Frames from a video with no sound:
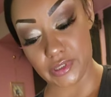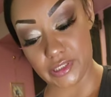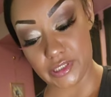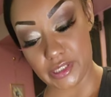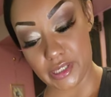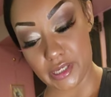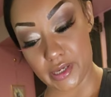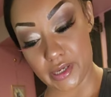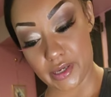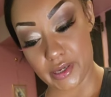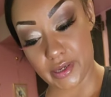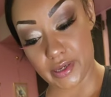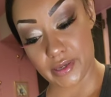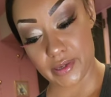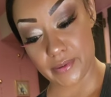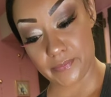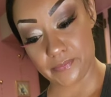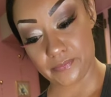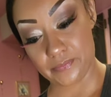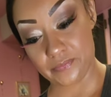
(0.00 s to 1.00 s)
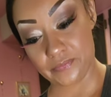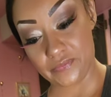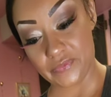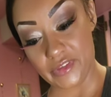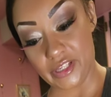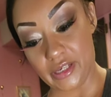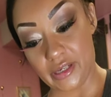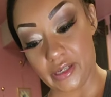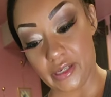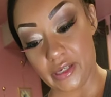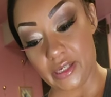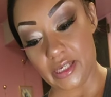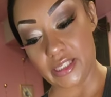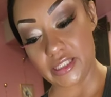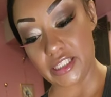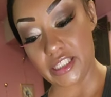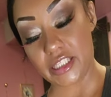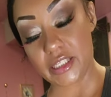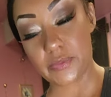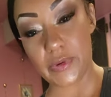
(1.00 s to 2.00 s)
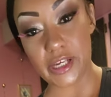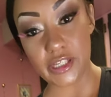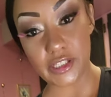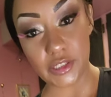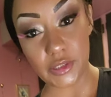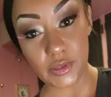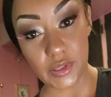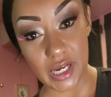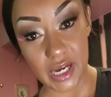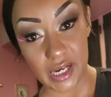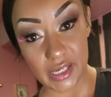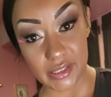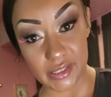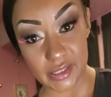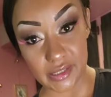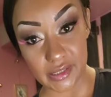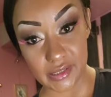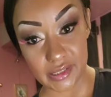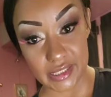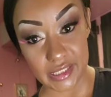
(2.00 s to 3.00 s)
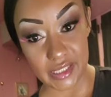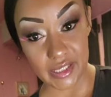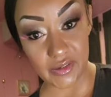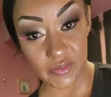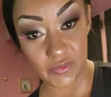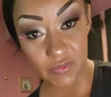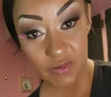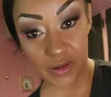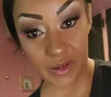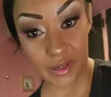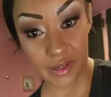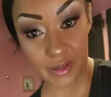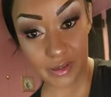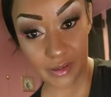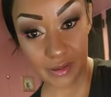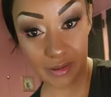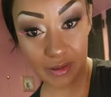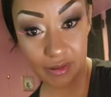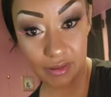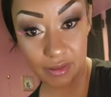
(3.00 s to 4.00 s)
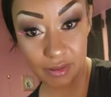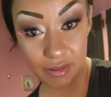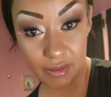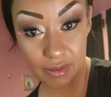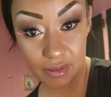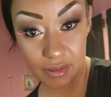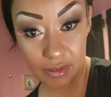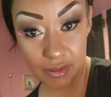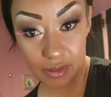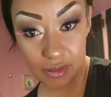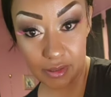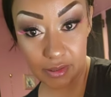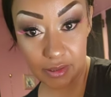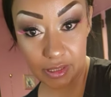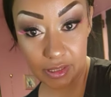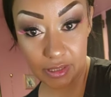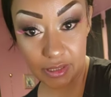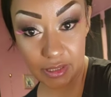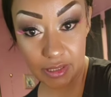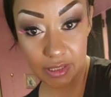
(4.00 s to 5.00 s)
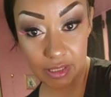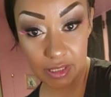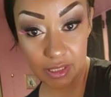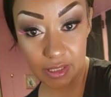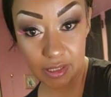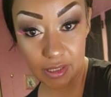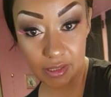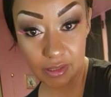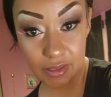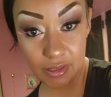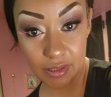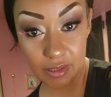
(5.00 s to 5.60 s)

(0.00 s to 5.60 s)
It's a special kind of leaf. Let's see.